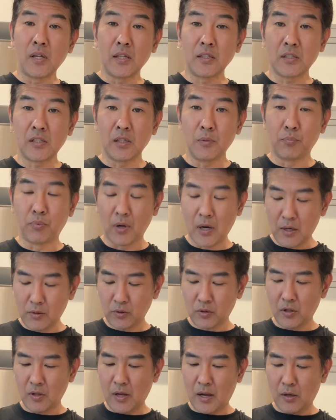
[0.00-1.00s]
nicely
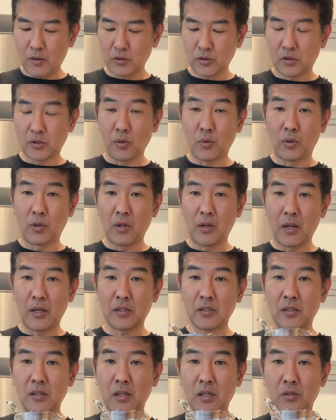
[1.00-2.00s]
browned now, so the
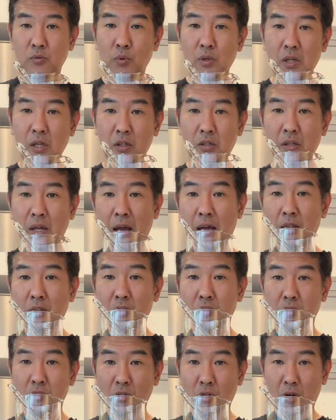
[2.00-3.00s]
next thing is we need to add
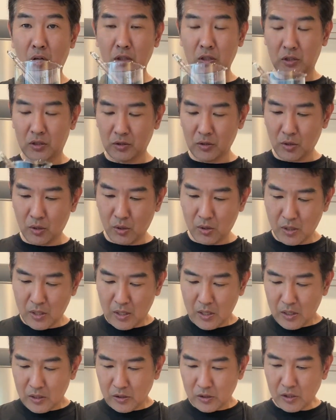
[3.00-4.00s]
the sauce. So
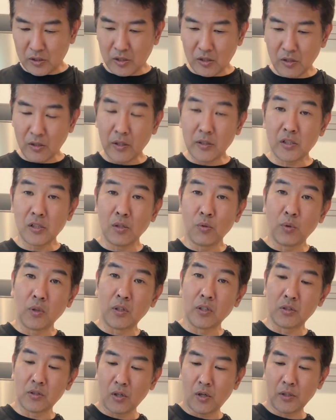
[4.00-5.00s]
just to let you know
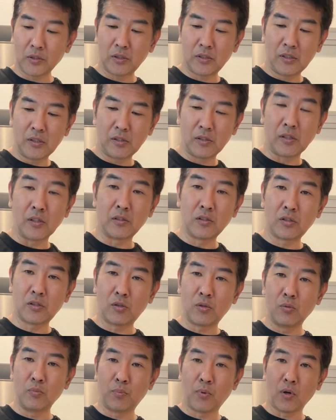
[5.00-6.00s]
what the sauce is, it's
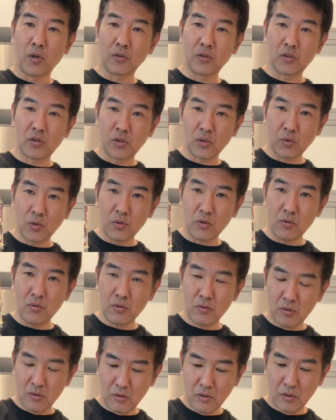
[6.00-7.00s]
2 parts
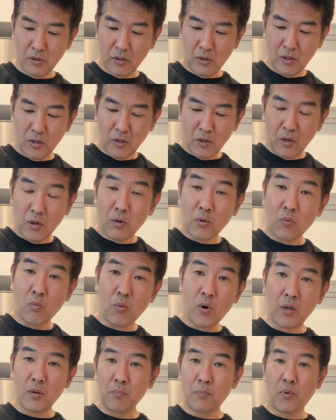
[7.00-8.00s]
shoyu,
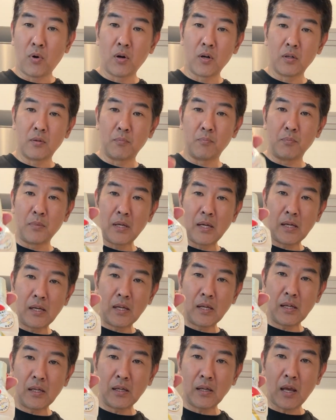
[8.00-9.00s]
1 part
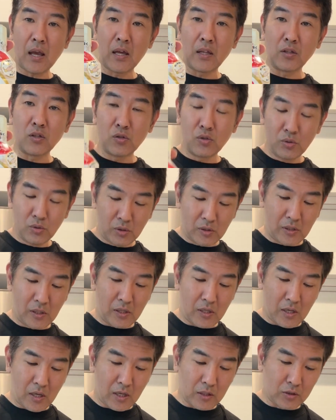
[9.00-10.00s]
mirin, and
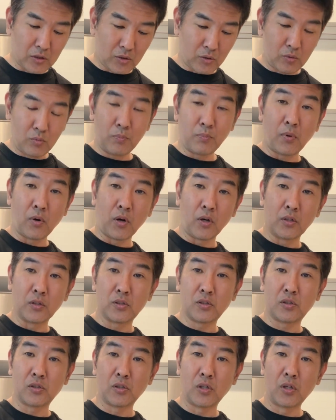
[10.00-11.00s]
usually it's 2
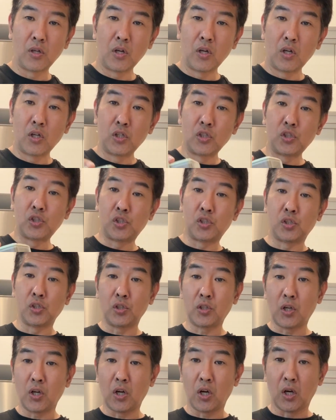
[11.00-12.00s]
parts
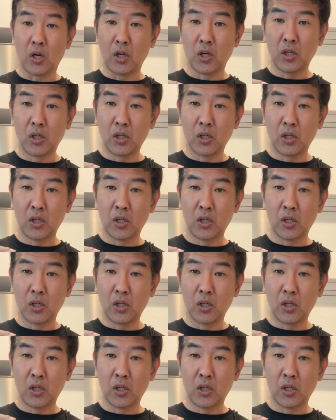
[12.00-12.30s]
sugar.